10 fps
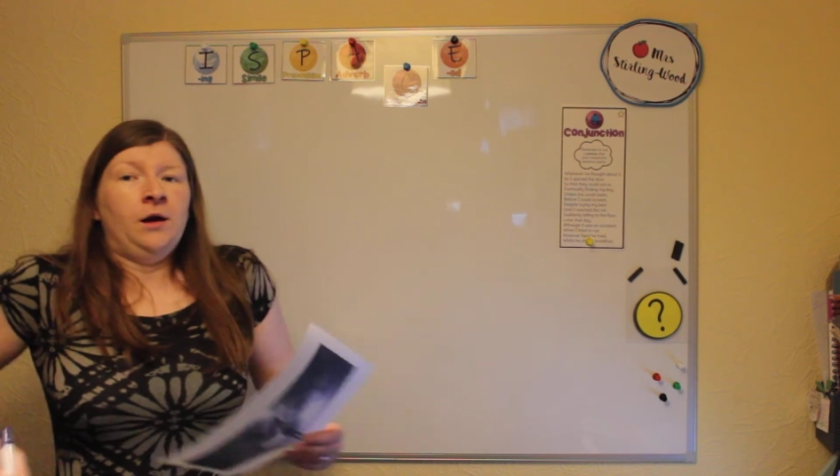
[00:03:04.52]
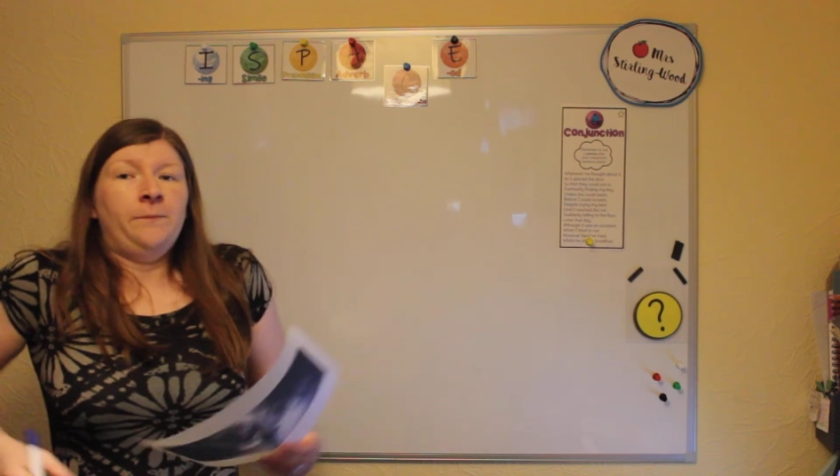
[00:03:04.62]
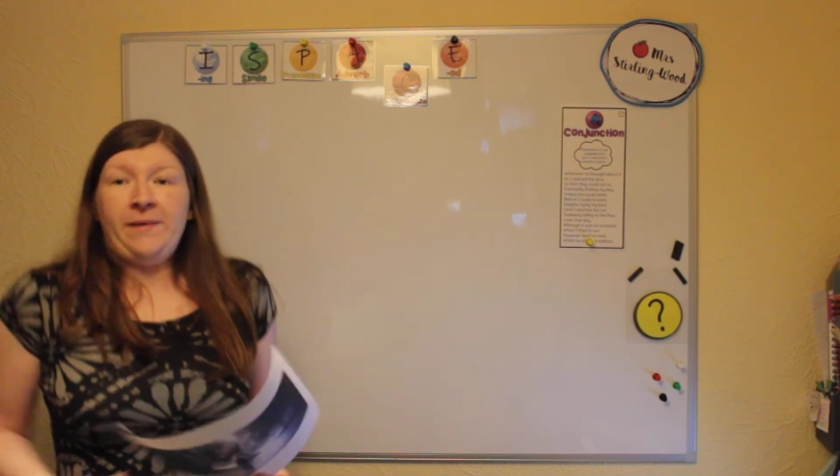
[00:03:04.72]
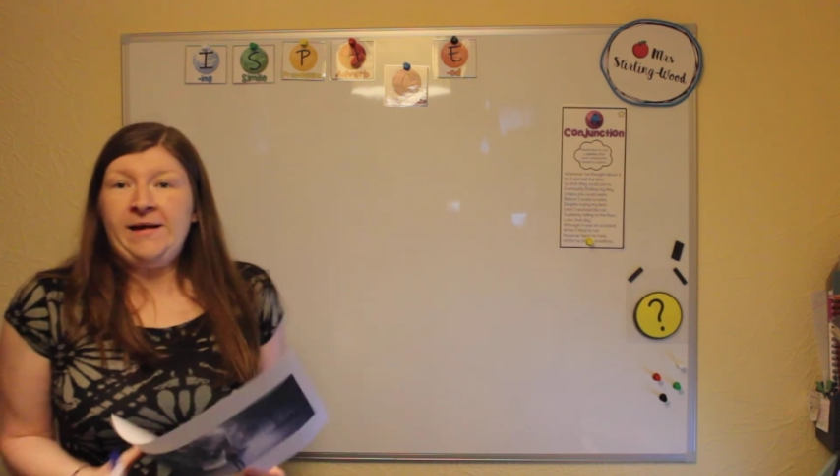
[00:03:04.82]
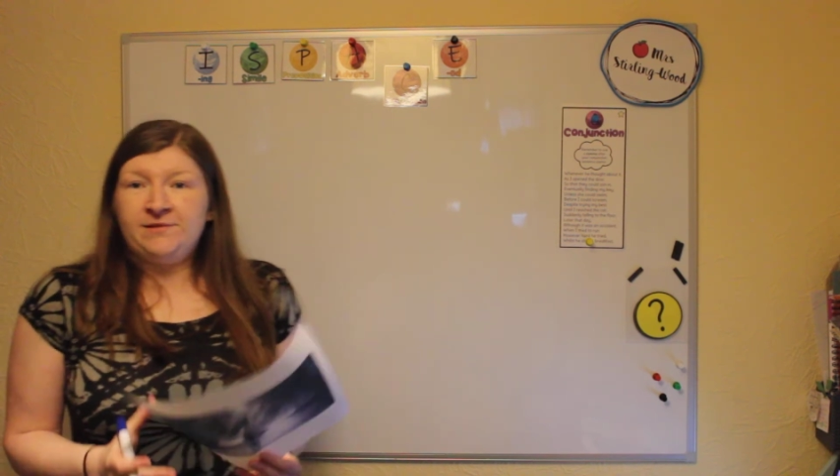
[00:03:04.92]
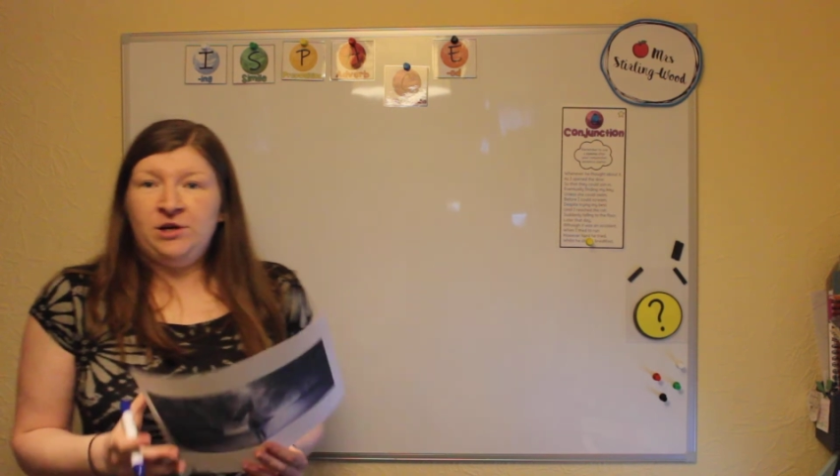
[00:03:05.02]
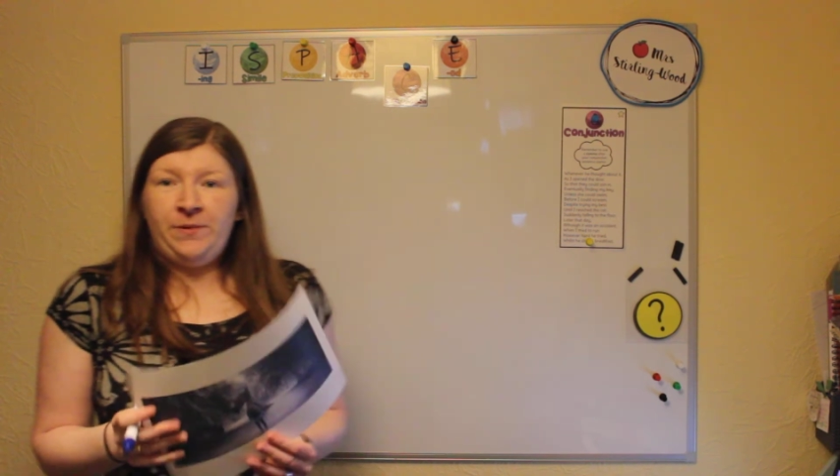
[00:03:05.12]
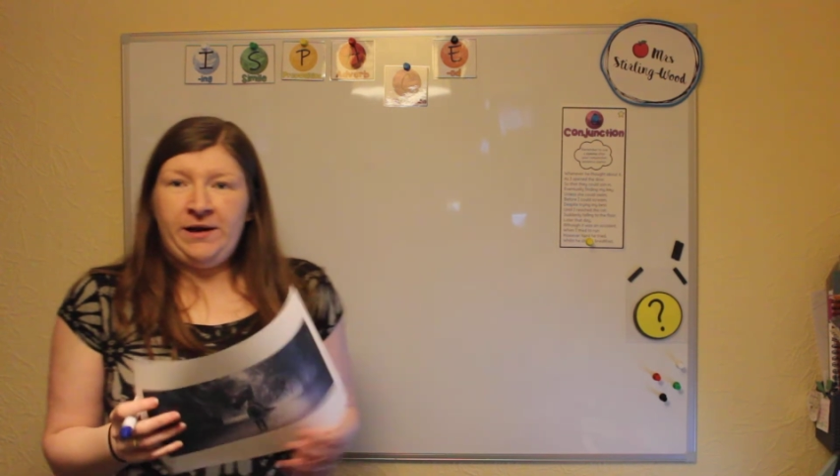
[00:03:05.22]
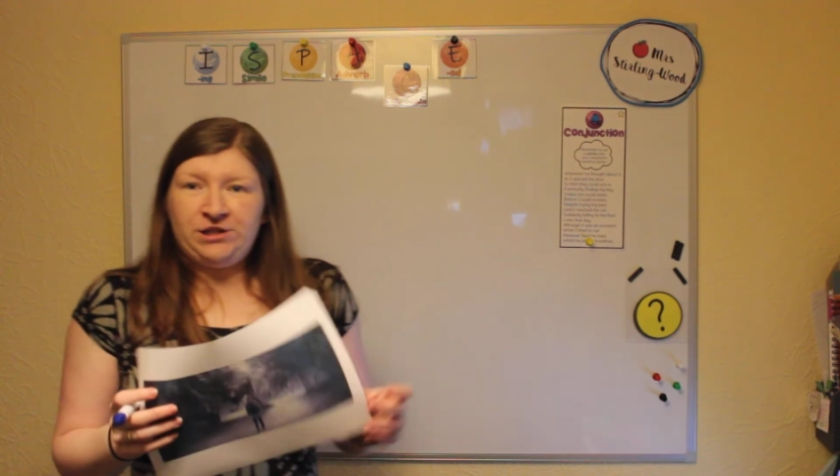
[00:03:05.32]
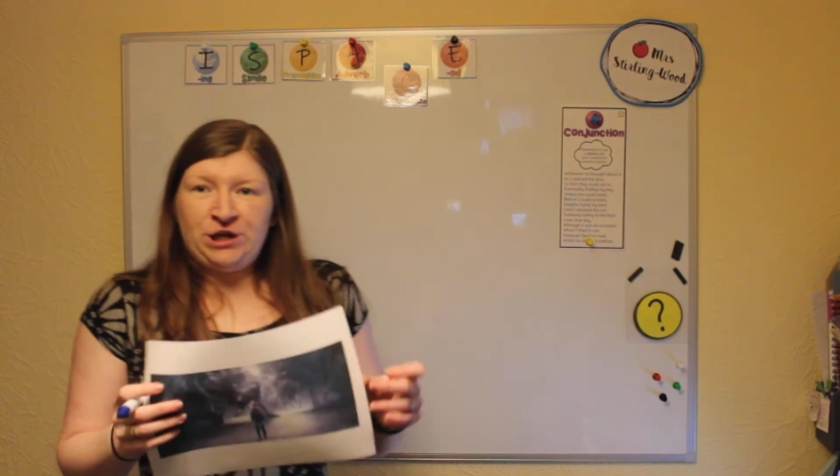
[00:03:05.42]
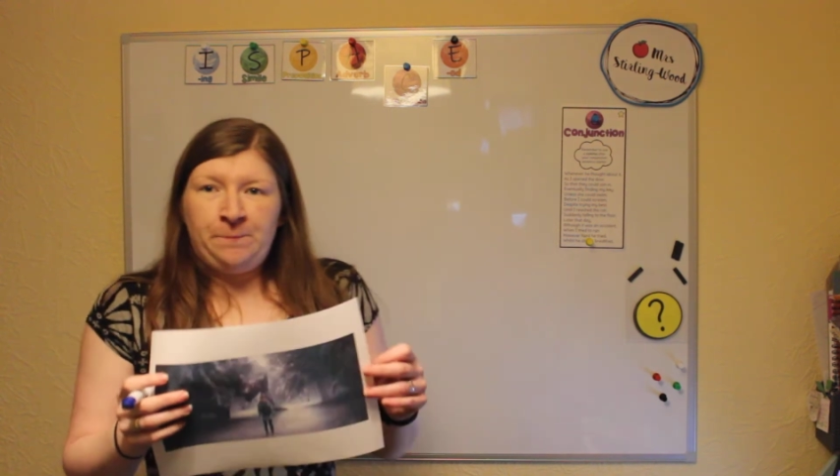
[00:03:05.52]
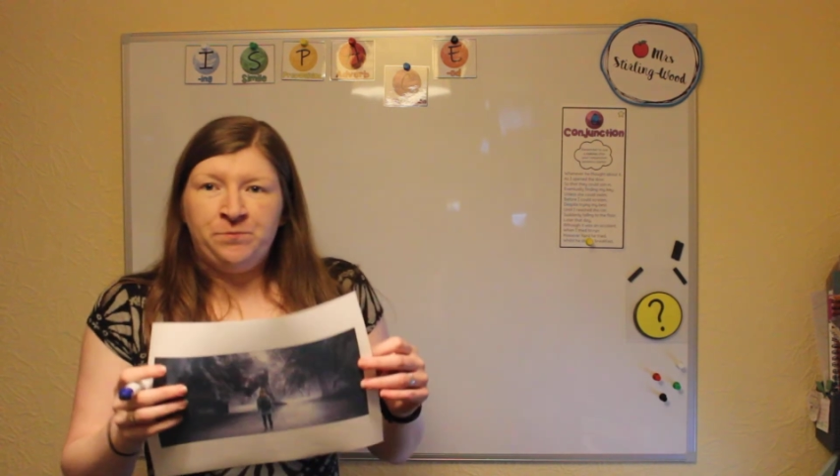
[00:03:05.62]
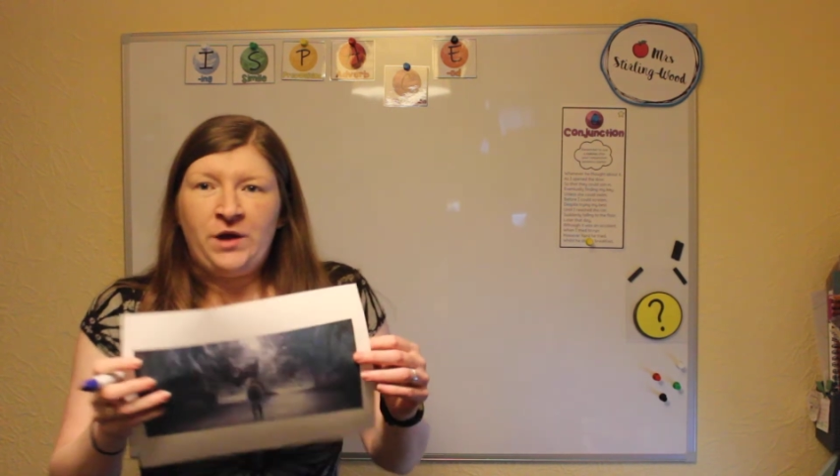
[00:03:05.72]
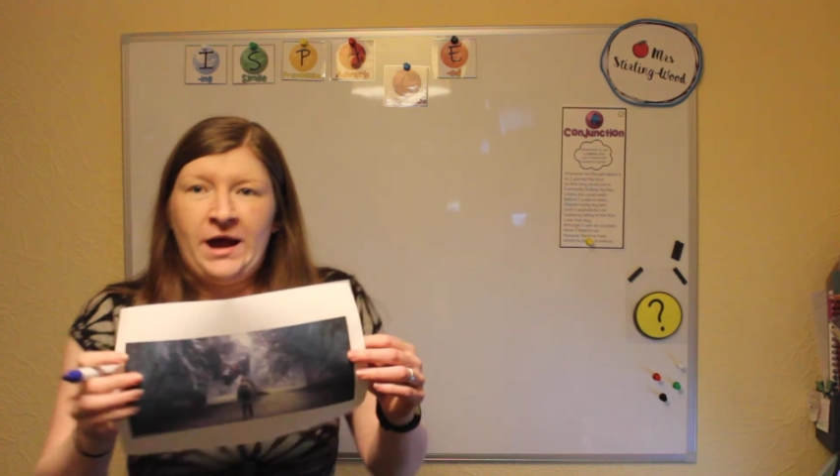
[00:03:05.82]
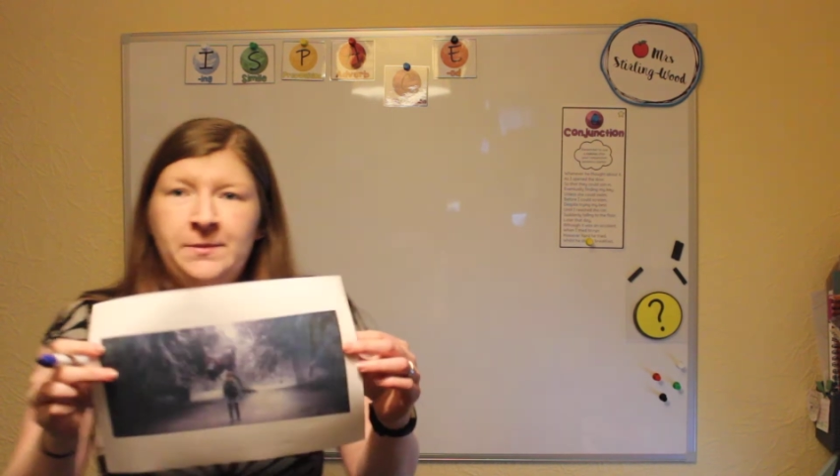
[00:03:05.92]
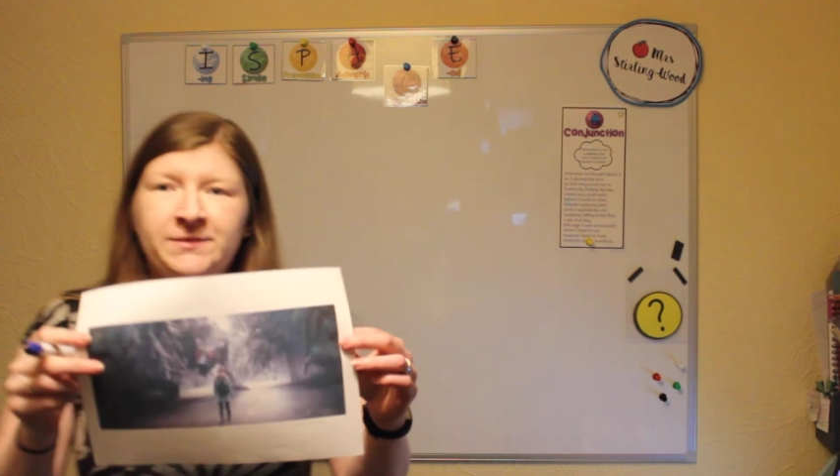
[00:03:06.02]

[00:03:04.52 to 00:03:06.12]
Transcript: based on a picture. Okay.